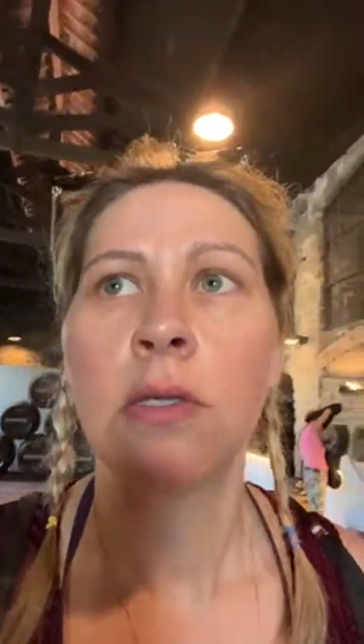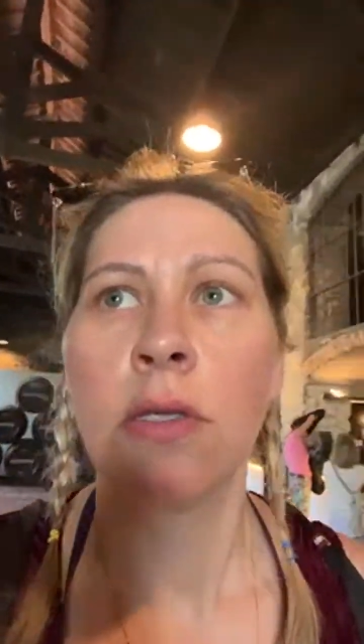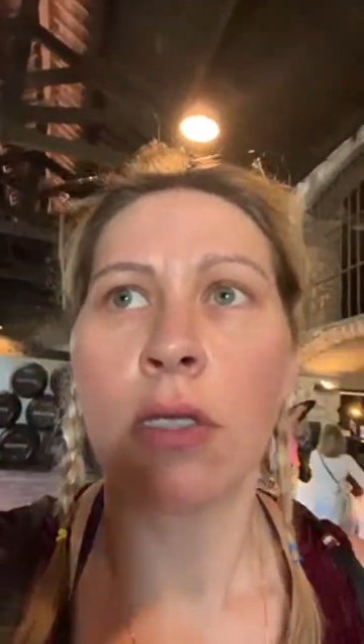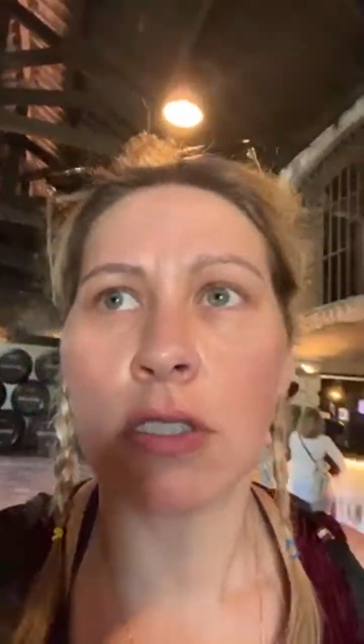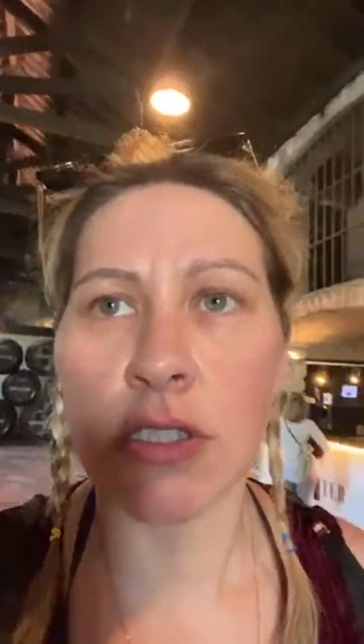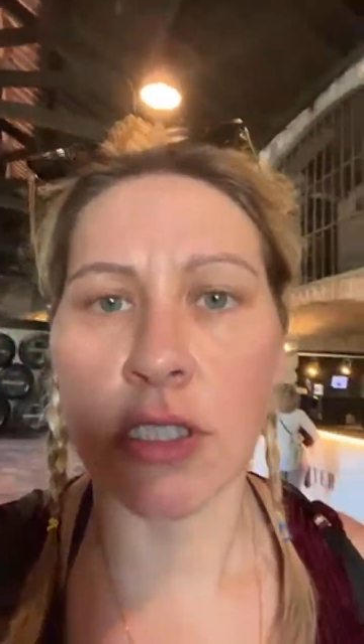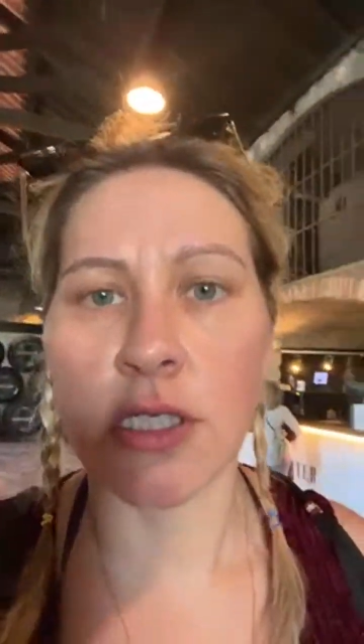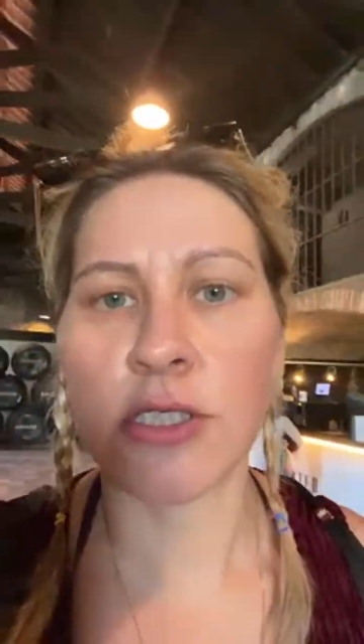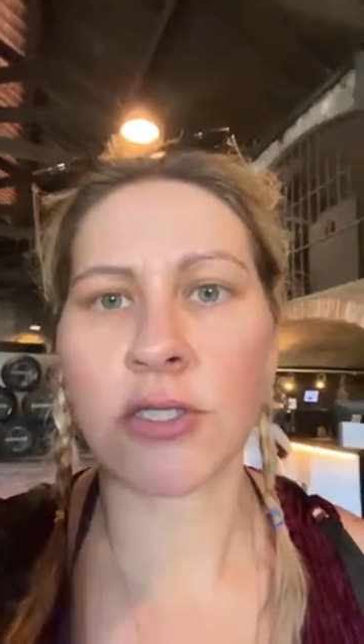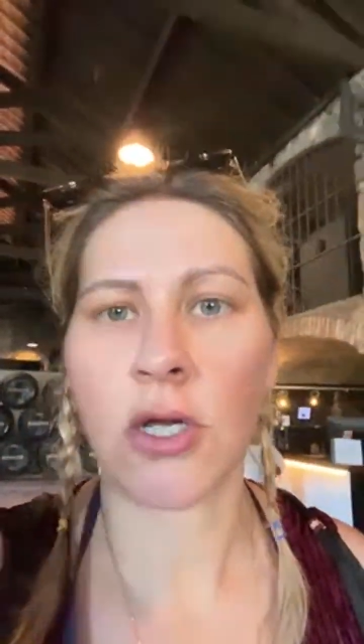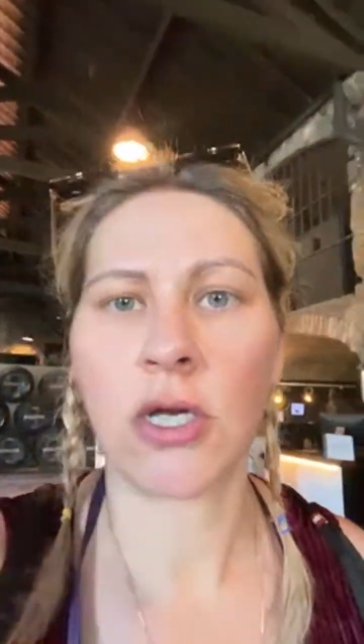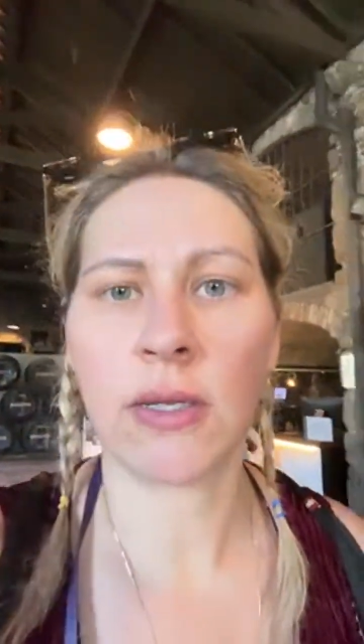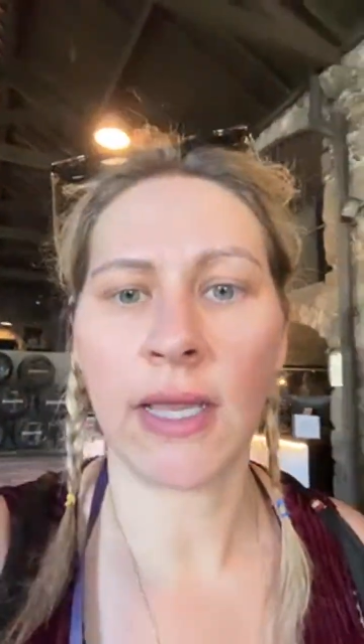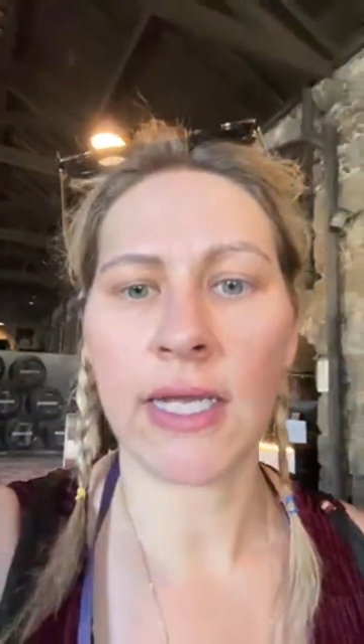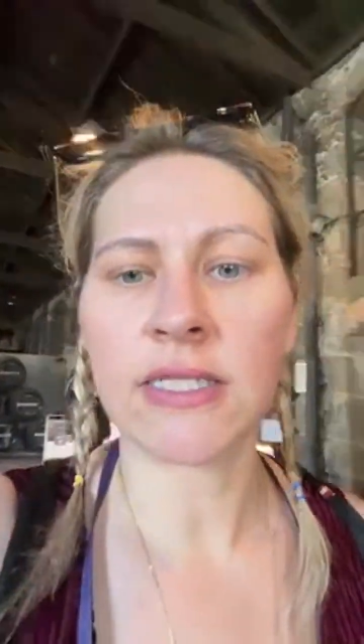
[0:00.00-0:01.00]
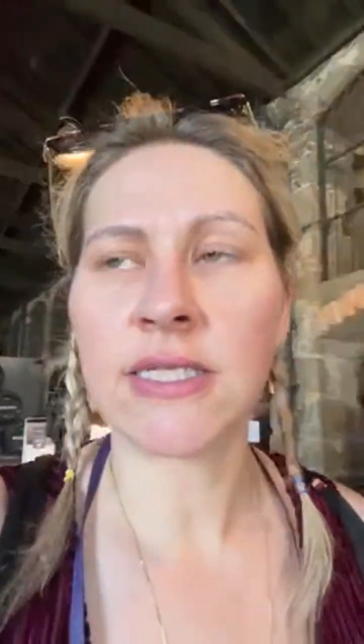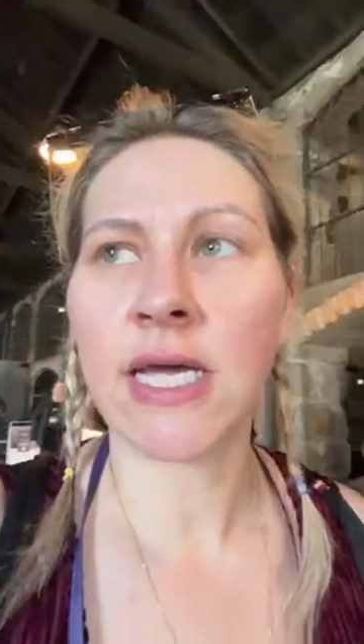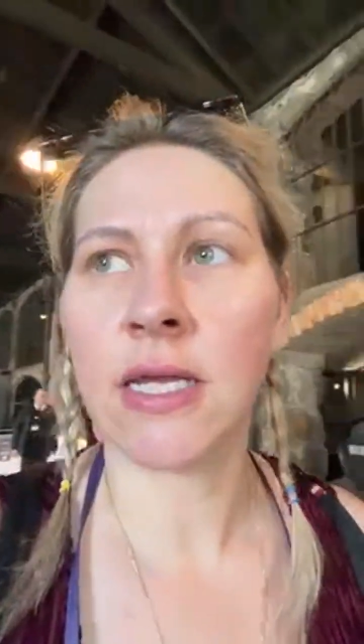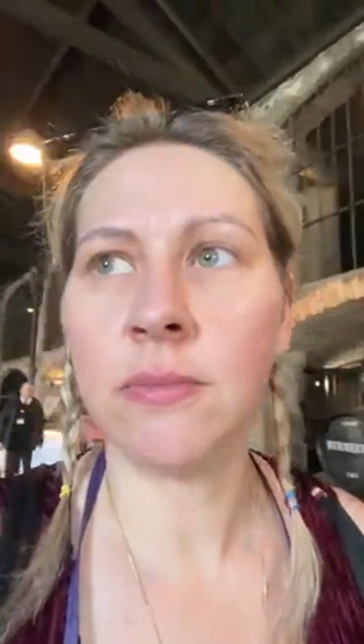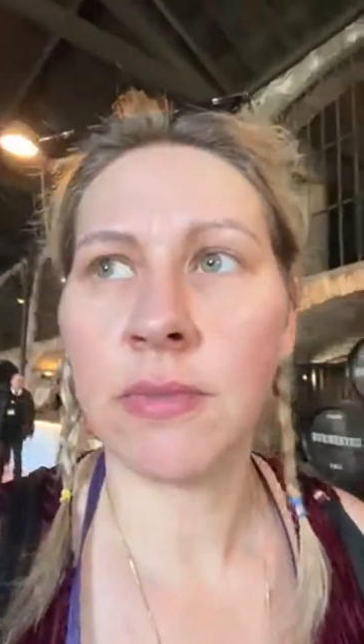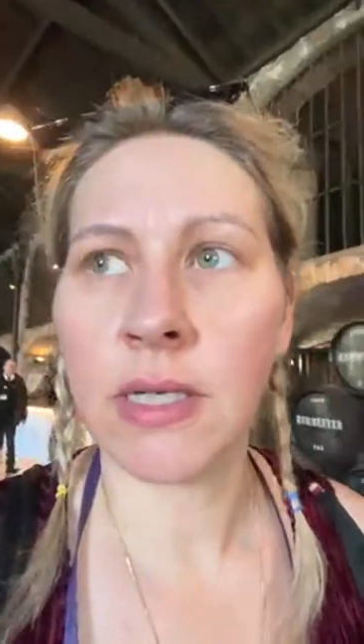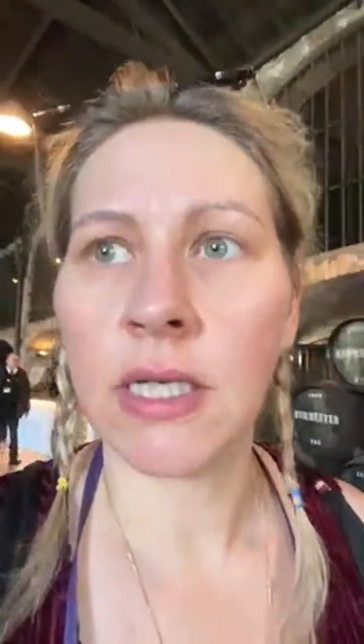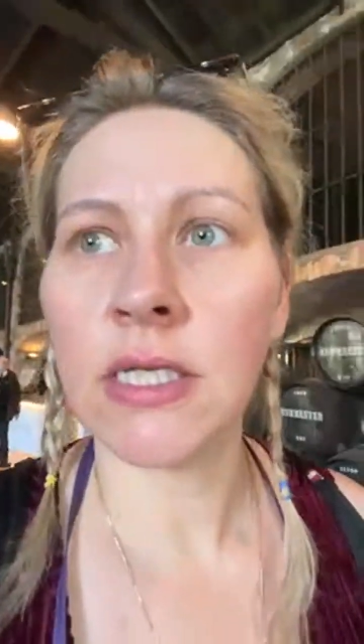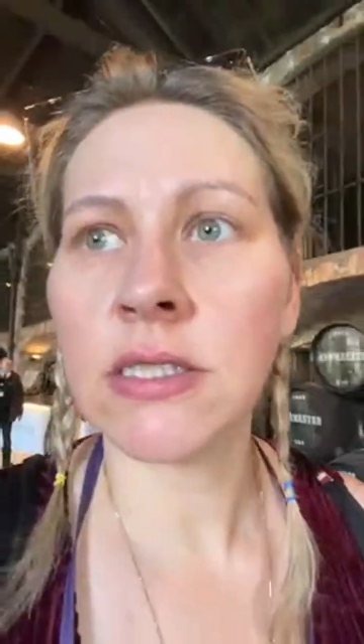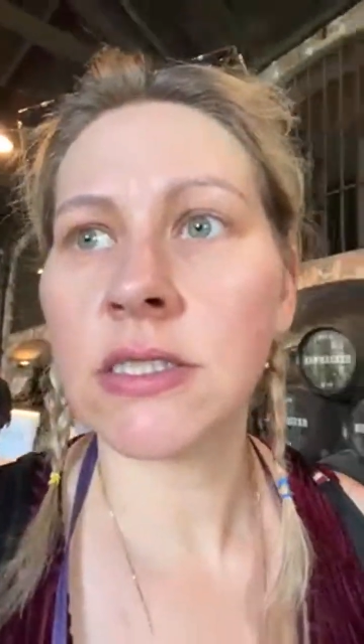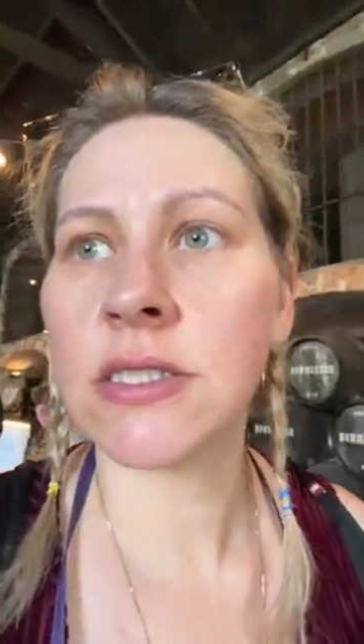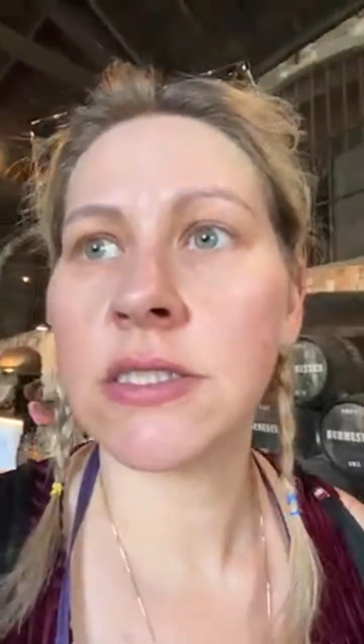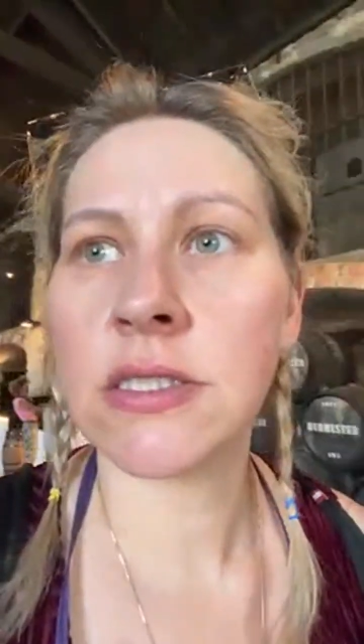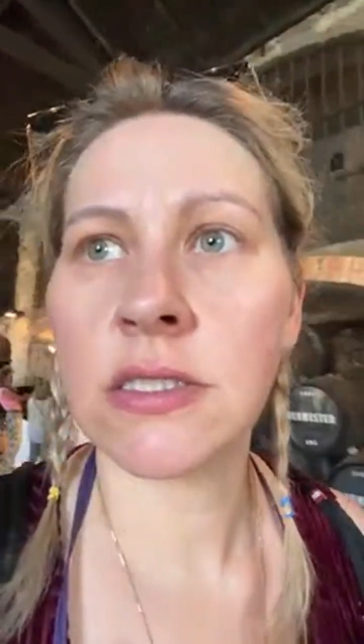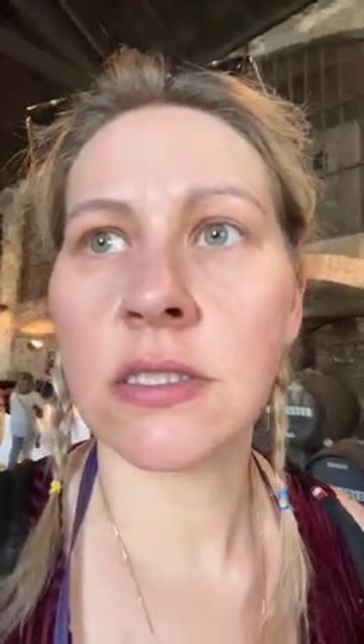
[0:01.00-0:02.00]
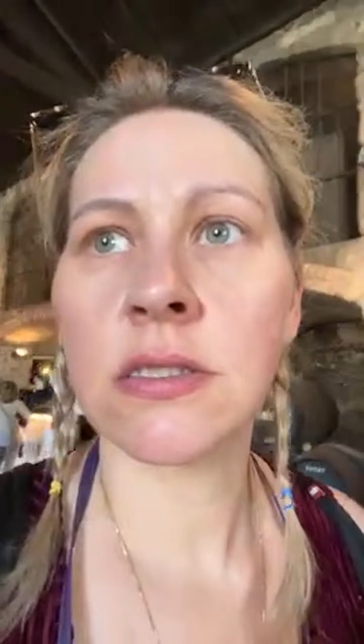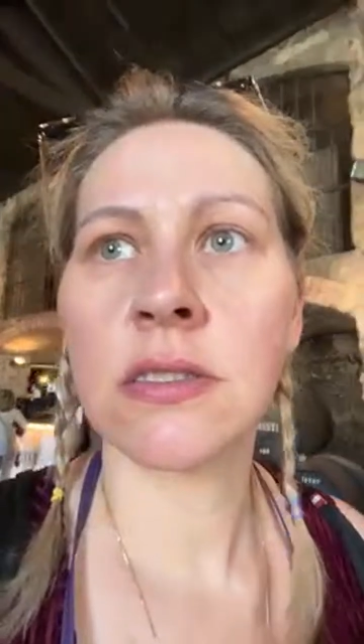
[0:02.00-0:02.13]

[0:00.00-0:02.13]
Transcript: it's going to start in like 10 minutes.